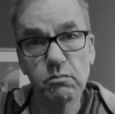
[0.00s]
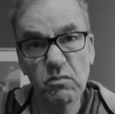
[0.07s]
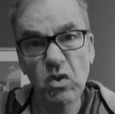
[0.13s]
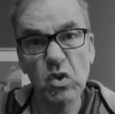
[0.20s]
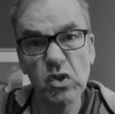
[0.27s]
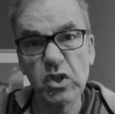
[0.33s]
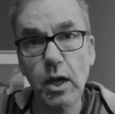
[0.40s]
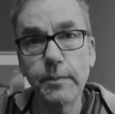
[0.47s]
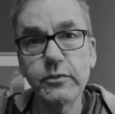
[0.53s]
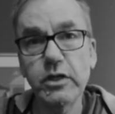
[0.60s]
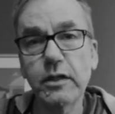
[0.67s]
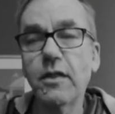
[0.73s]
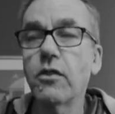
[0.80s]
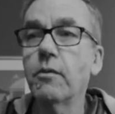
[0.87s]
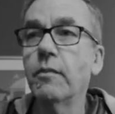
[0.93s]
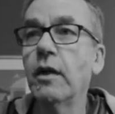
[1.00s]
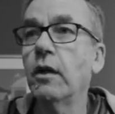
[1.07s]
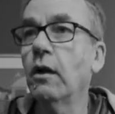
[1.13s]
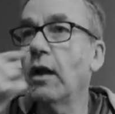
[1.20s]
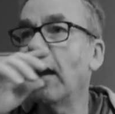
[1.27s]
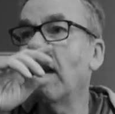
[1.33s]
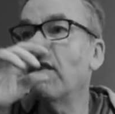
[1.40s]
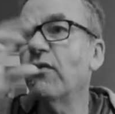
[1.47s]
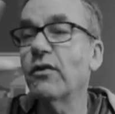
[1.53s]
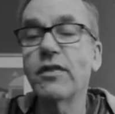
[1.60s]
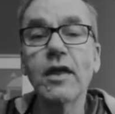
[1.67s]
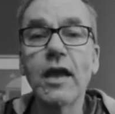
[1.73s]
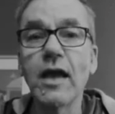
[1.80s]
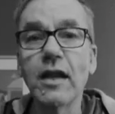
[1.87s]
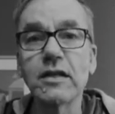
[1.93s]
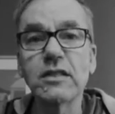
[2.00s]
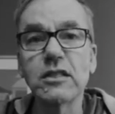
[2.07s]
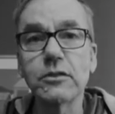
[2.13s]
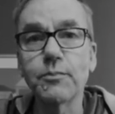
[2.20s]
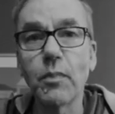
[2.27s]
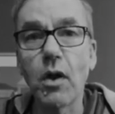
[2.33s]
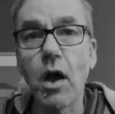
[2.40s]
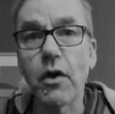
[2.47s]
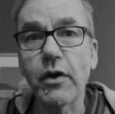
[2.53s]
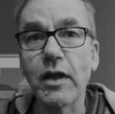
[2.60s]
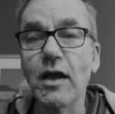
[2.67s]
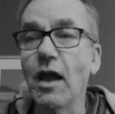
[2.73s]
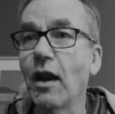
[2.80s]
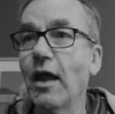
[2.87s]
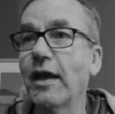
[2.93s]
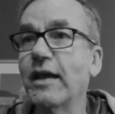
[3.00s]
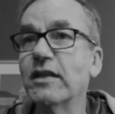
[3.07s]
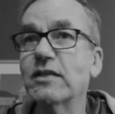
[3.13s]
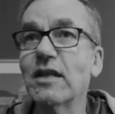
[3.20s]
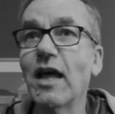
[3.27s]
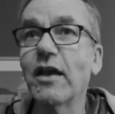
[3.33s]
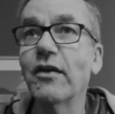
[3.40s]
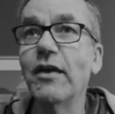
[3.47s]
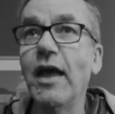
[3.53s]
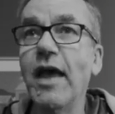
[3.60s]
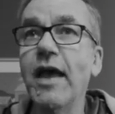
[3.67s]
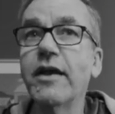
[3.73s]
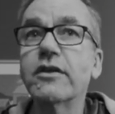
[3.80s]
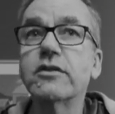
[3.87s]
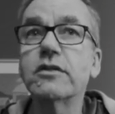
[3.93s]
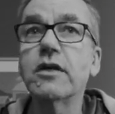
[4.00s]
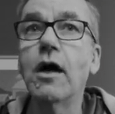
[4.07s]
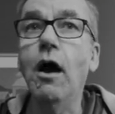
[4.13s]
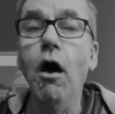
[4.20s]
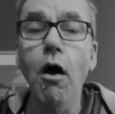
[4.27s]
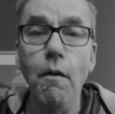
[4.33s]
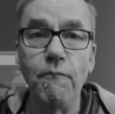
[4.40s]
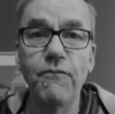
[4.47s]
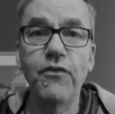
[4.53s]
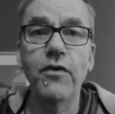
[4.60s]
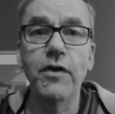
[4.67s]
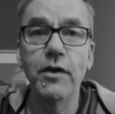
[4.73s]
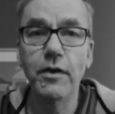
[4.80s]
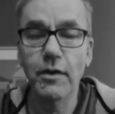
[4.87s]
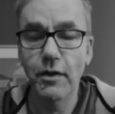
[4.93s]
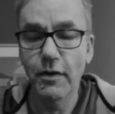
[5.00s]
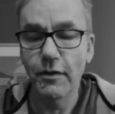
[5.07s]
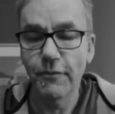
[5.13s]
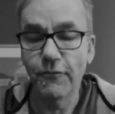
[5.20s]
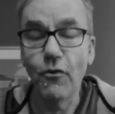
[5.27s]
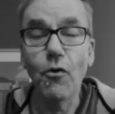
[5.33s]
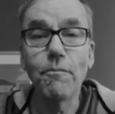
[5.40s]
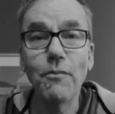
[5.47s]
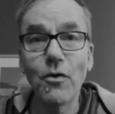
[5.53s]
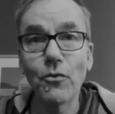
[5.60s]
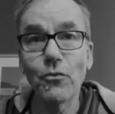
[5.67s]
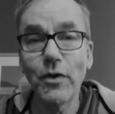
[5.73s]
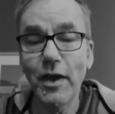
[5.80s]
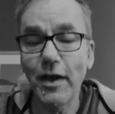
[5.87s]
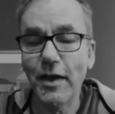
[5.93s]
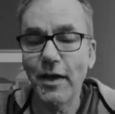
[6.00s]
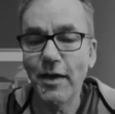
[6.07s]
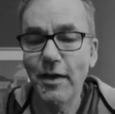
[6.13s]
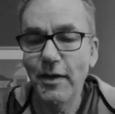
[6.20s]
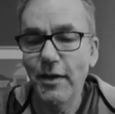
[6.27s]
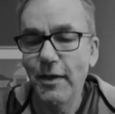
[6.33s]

your subject in the middle and everything else is blurry. Like it's like an extra oomph for bokeh,